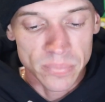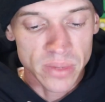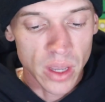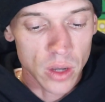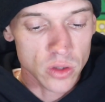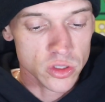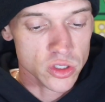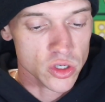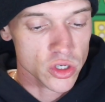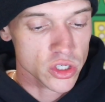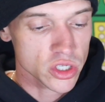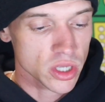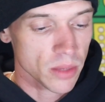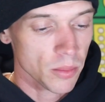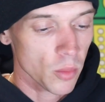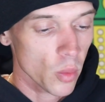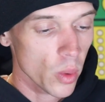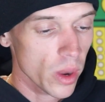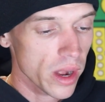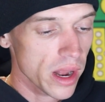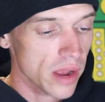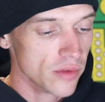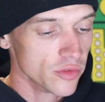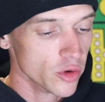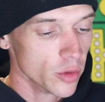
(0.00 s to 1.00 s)
Those are some
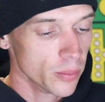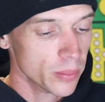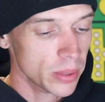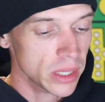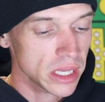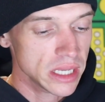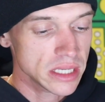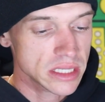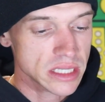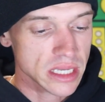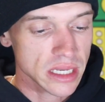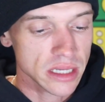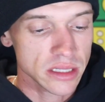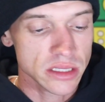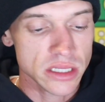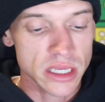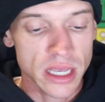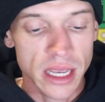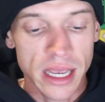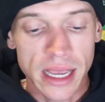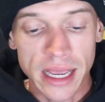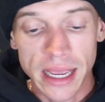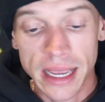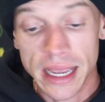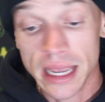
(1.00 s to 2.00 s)
whatever pieces,
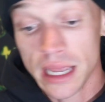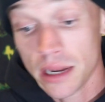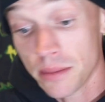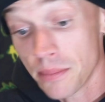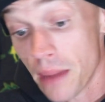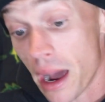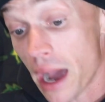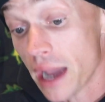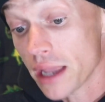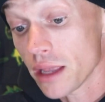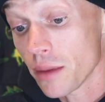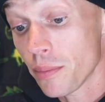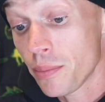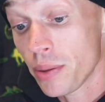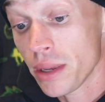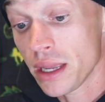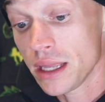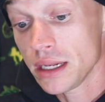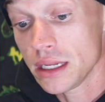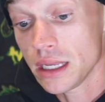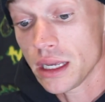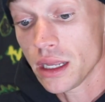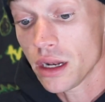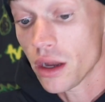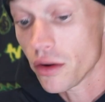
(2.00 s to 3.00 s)
in my
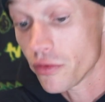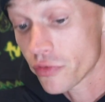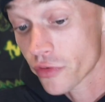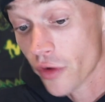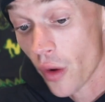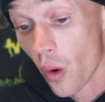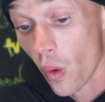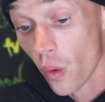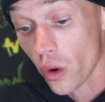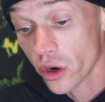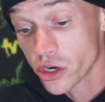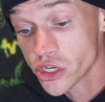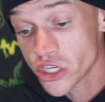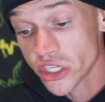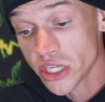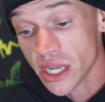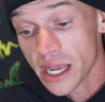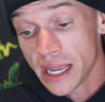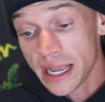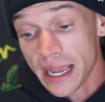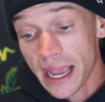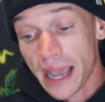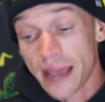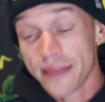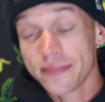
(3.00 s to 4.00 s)
opinion, of course.
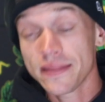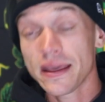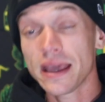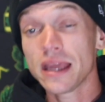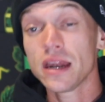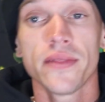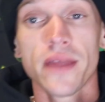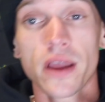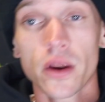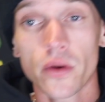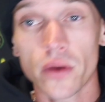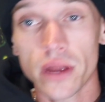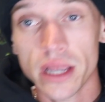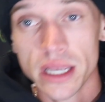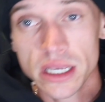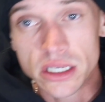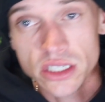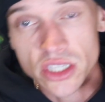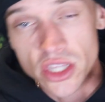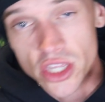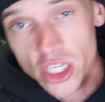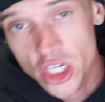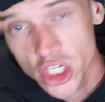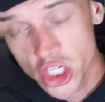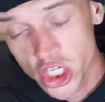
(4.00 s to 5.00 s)
And then there
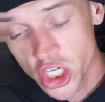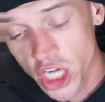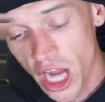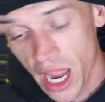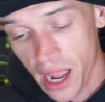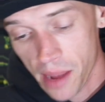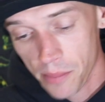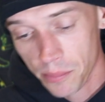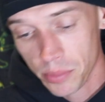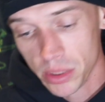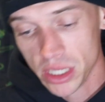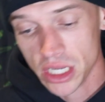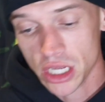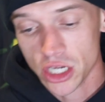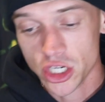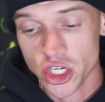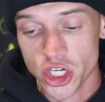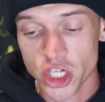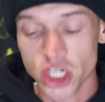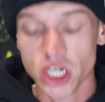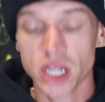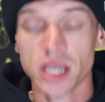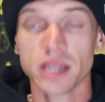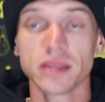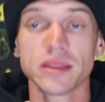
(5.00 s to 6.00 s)
is the Champion
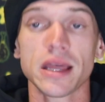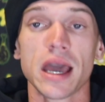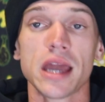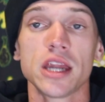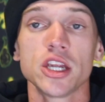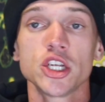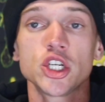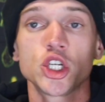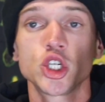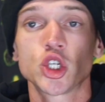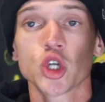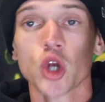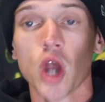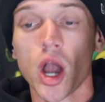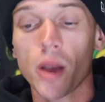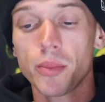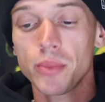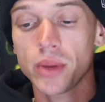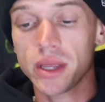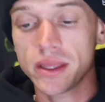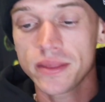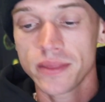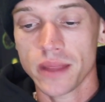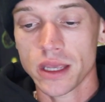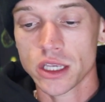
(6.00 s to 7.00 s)
shit that is
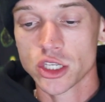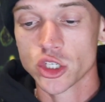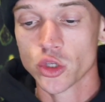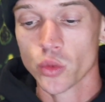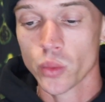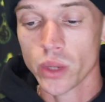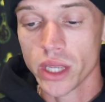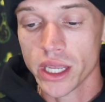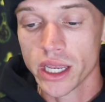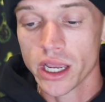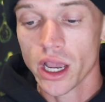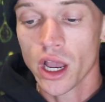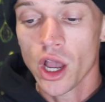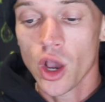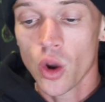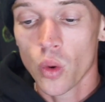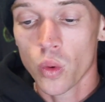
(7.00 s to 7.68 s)
dropping this week.